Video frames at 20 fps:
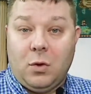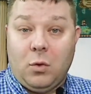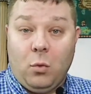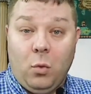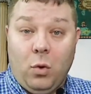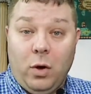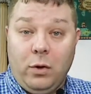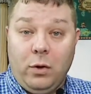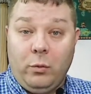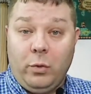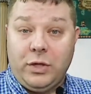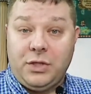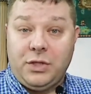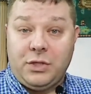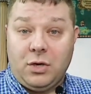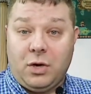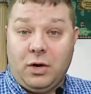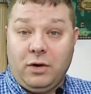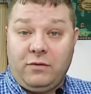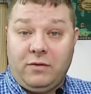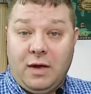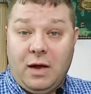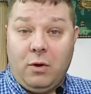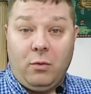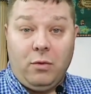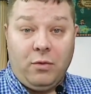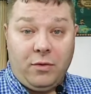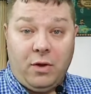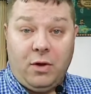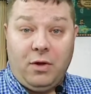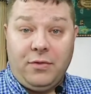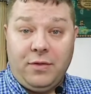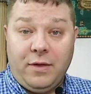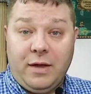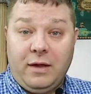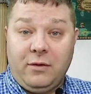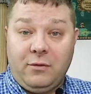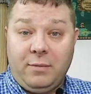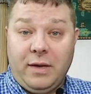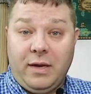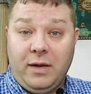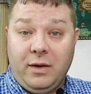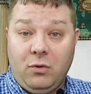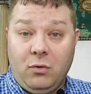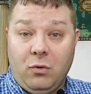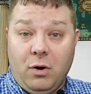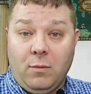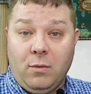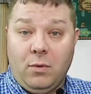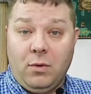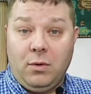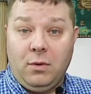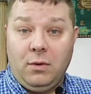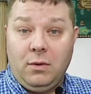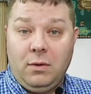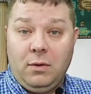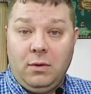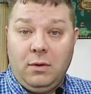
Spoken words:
One which starts out with all things being normal